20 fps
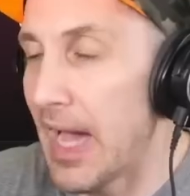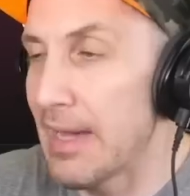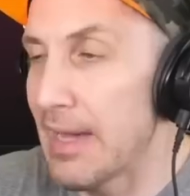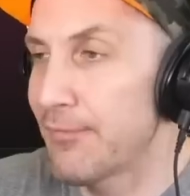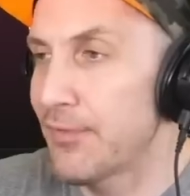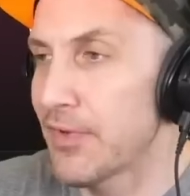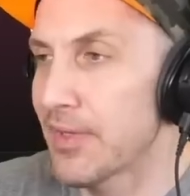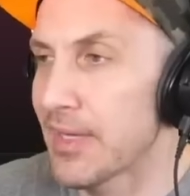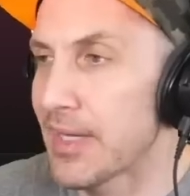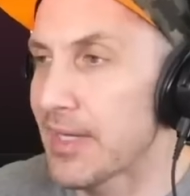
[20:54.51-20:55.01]
I
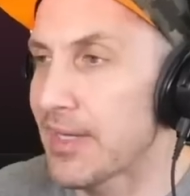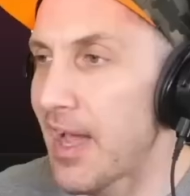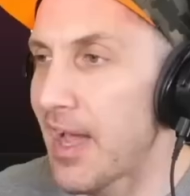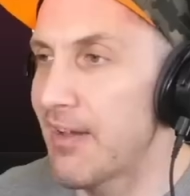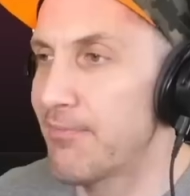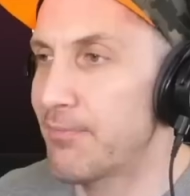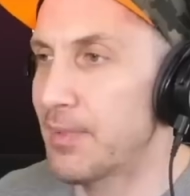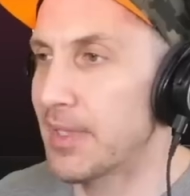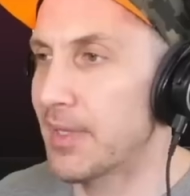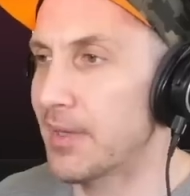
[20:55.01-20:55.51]
feel like
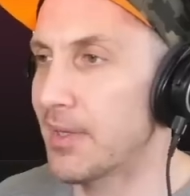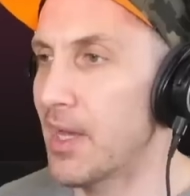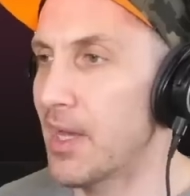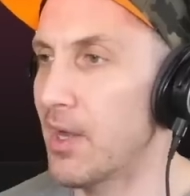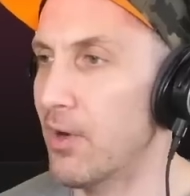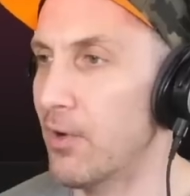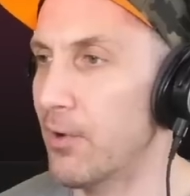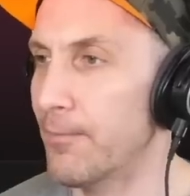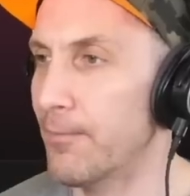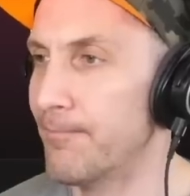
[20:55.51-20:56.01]
I've been
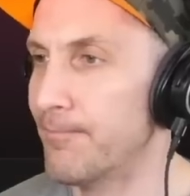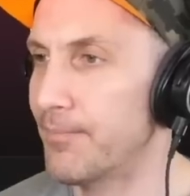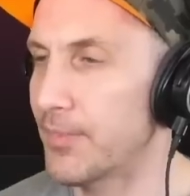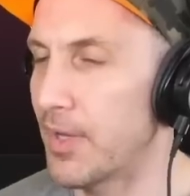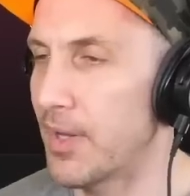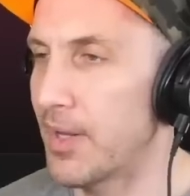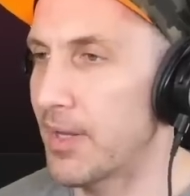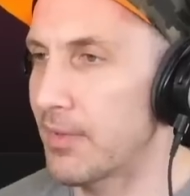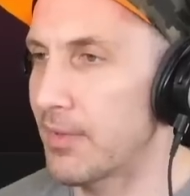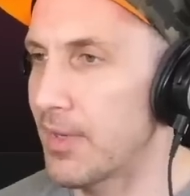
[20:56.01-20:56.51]
low
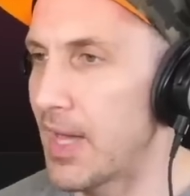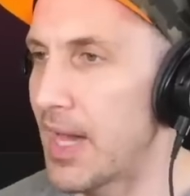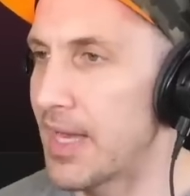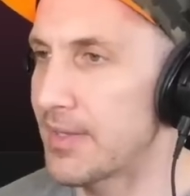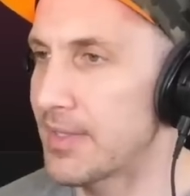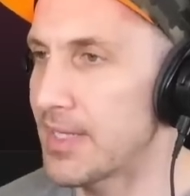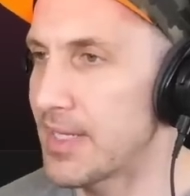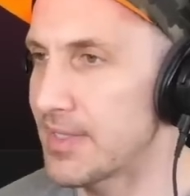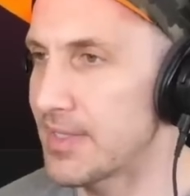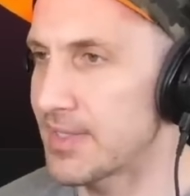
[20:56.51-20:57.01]
on a lot
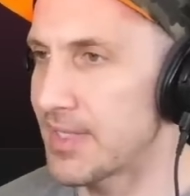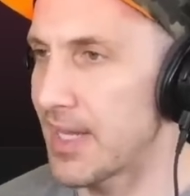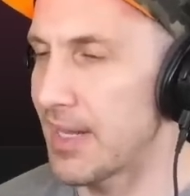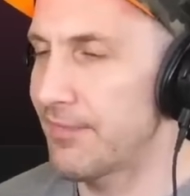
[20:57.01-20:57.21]
of these.